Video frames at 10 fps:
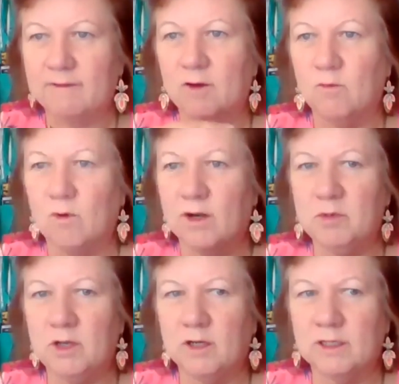that want to
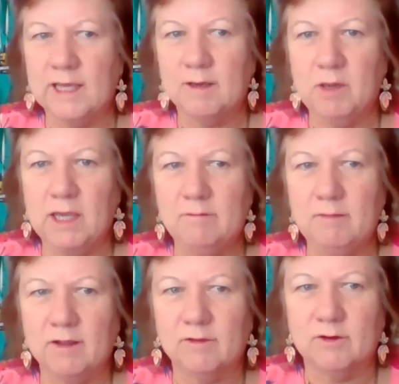be on campaign
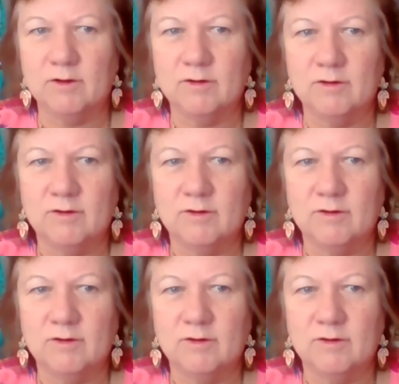mailer.